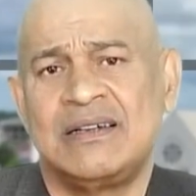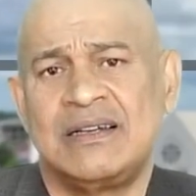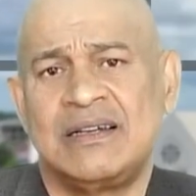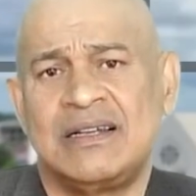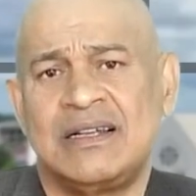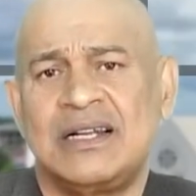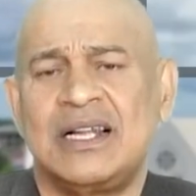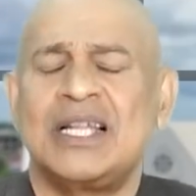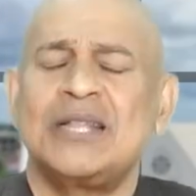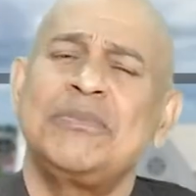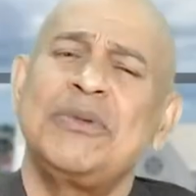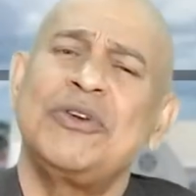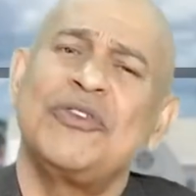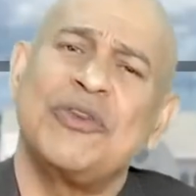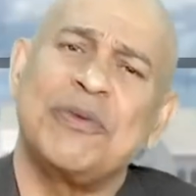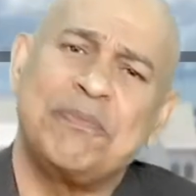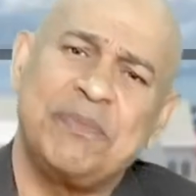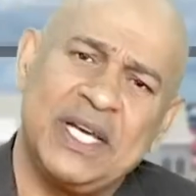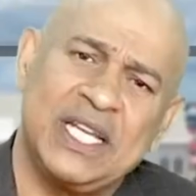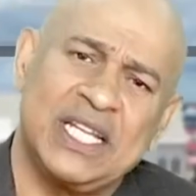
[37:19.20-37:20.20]
Let me
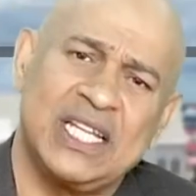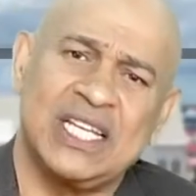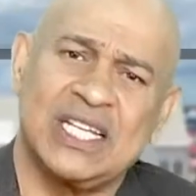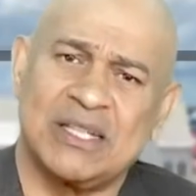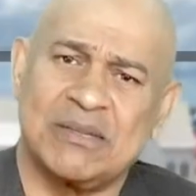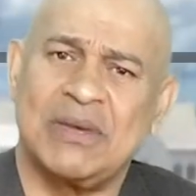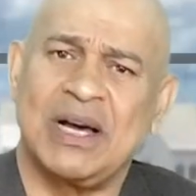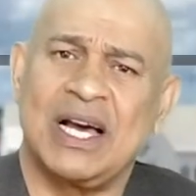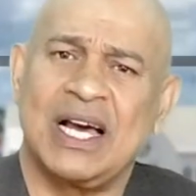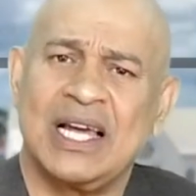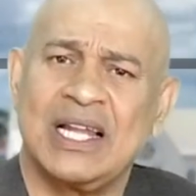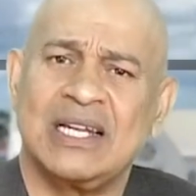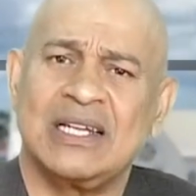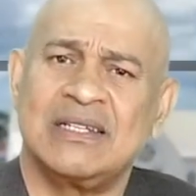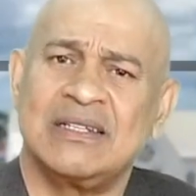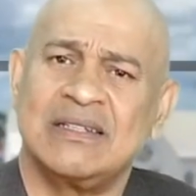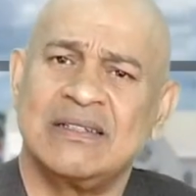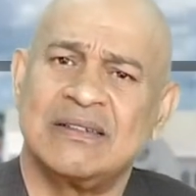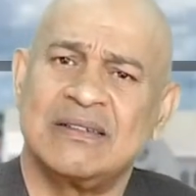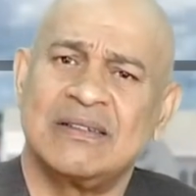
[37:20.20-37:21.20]
repeat it, man.
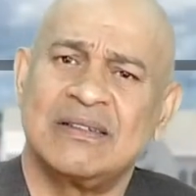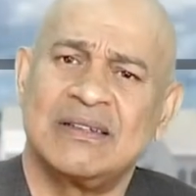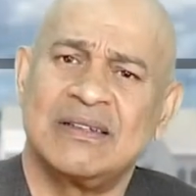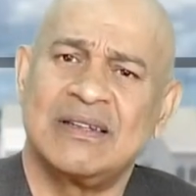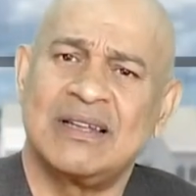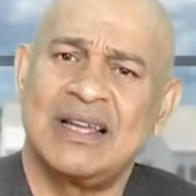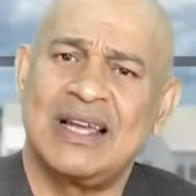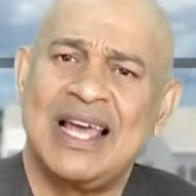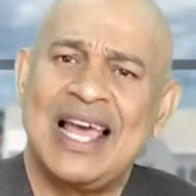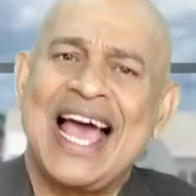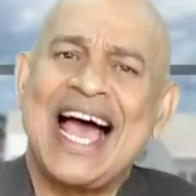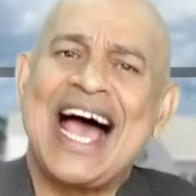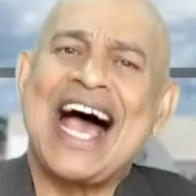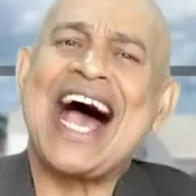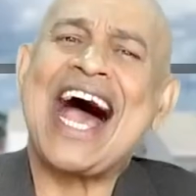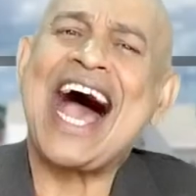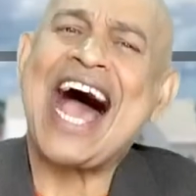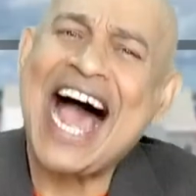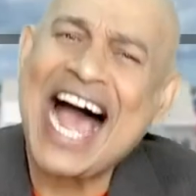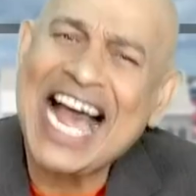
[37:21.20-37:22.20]

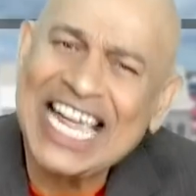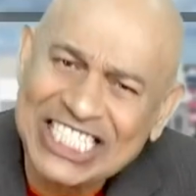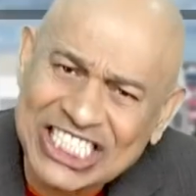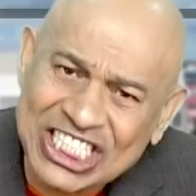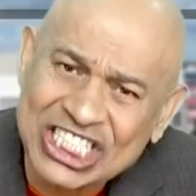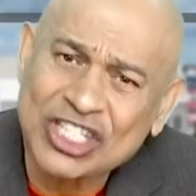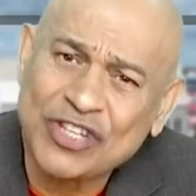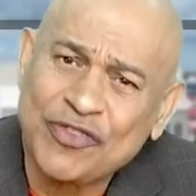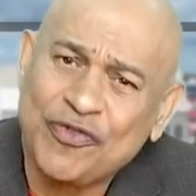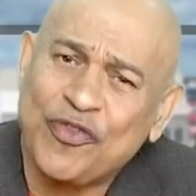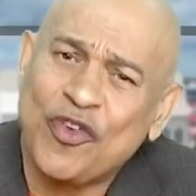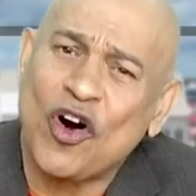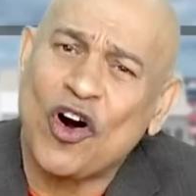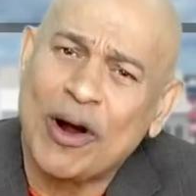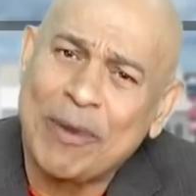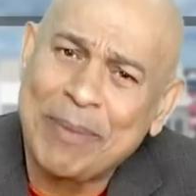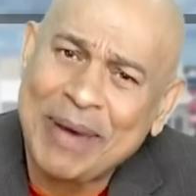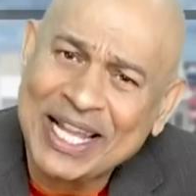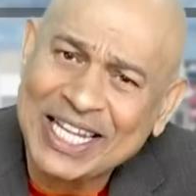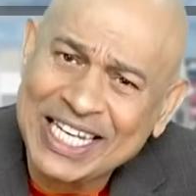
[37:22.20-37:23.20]
Ask for
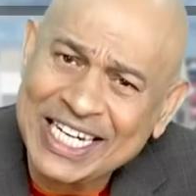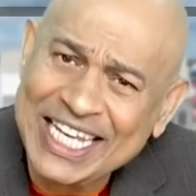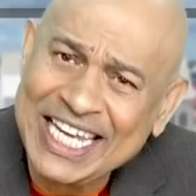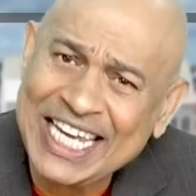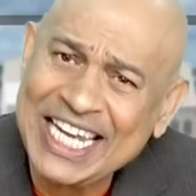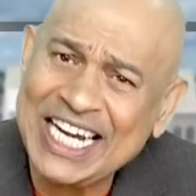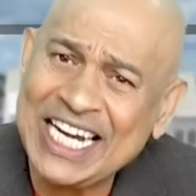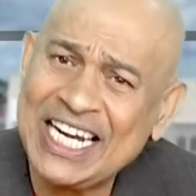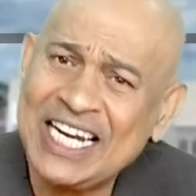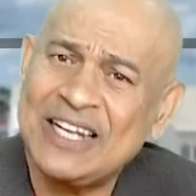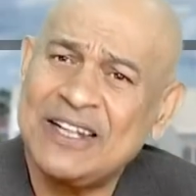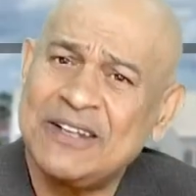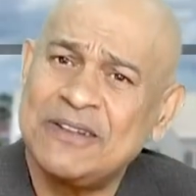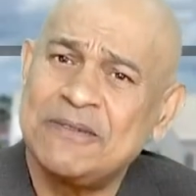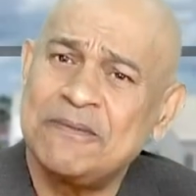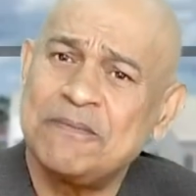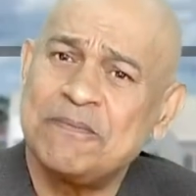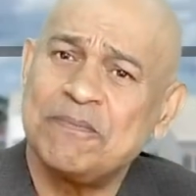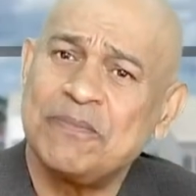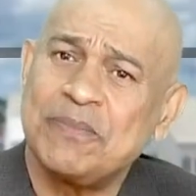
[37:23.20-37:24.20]
a better deal?
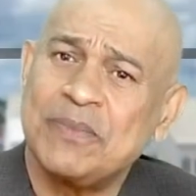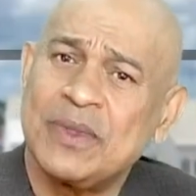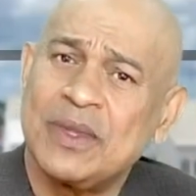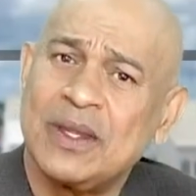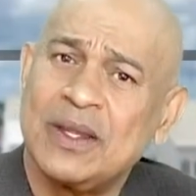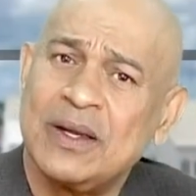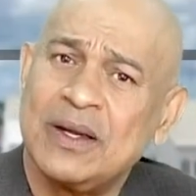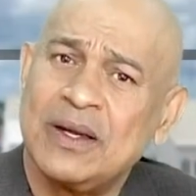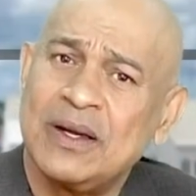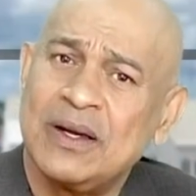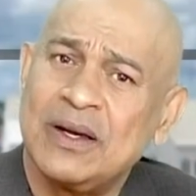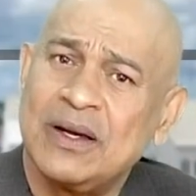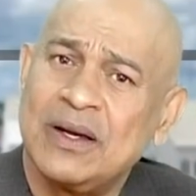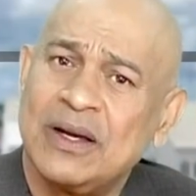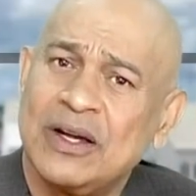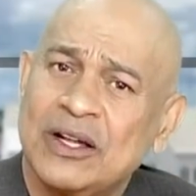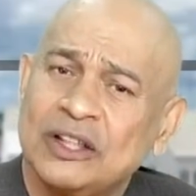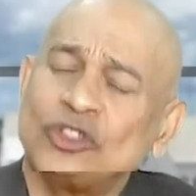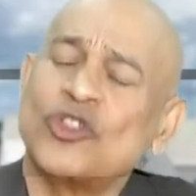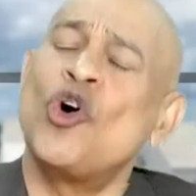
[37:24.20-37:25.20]

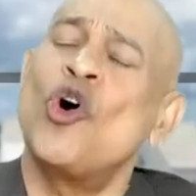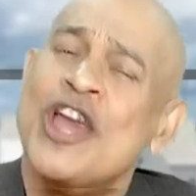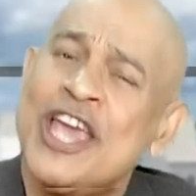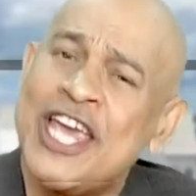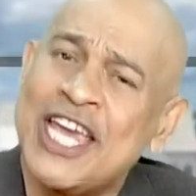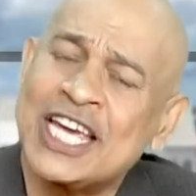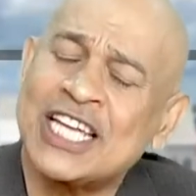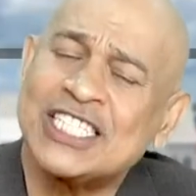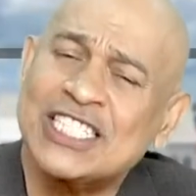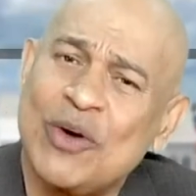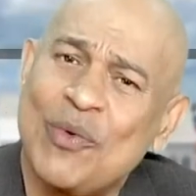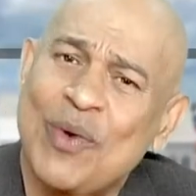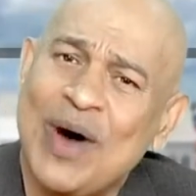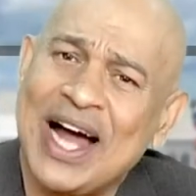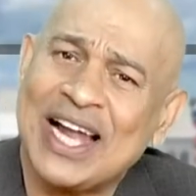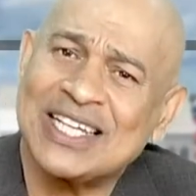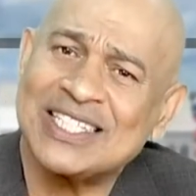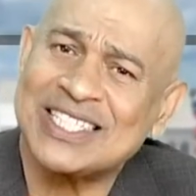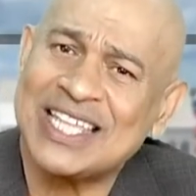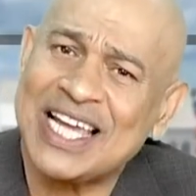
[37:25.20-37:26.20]
Knowing it's a
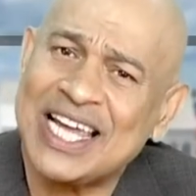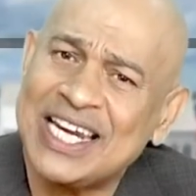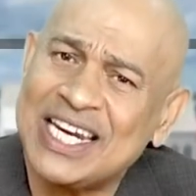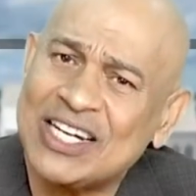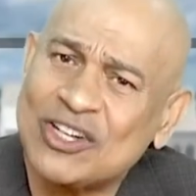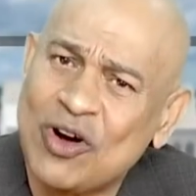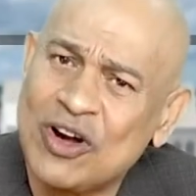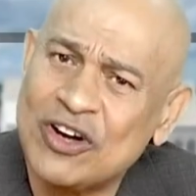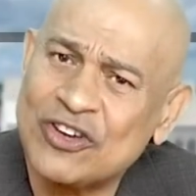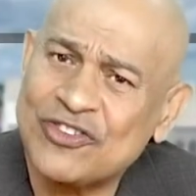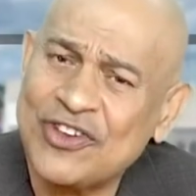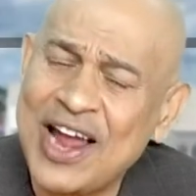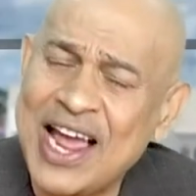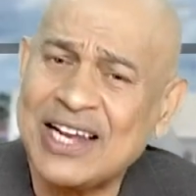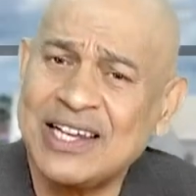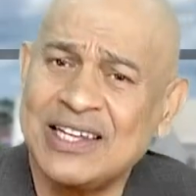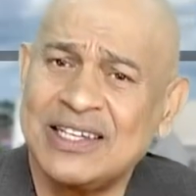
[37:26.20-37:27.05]
one-sided contract?